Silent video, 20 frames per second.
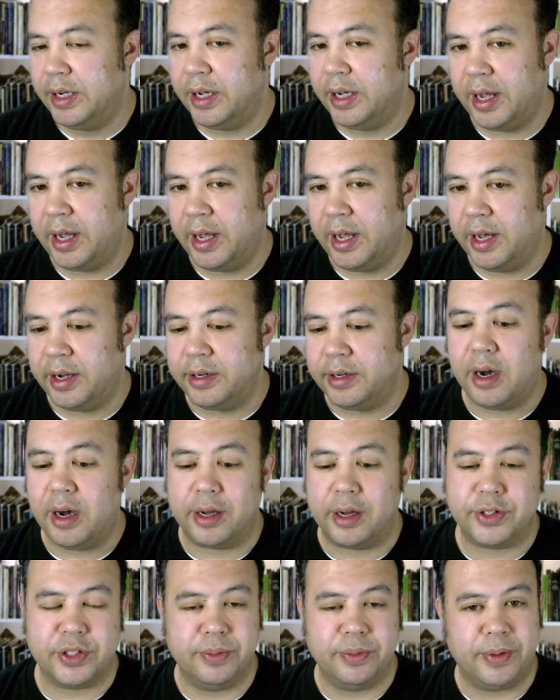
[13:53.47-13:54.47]
and
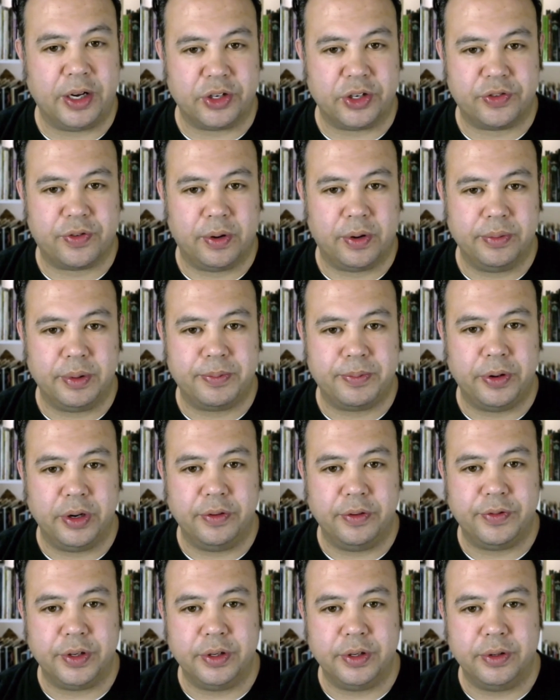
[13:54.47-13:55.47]
not so much from the point
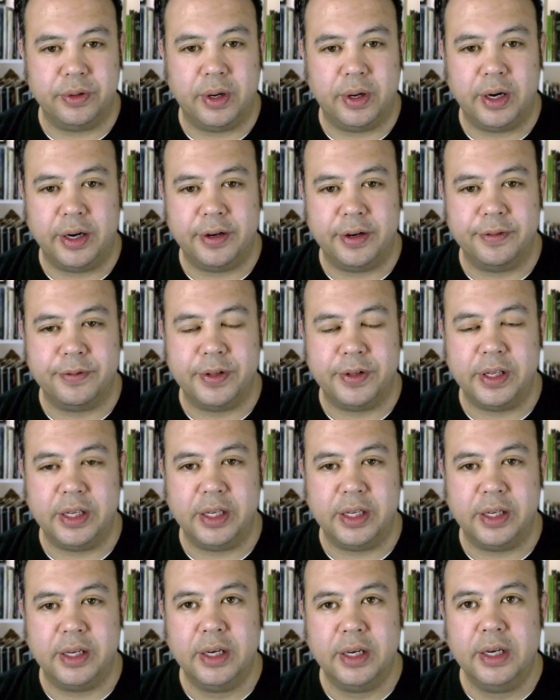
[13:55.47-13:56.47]
of view of the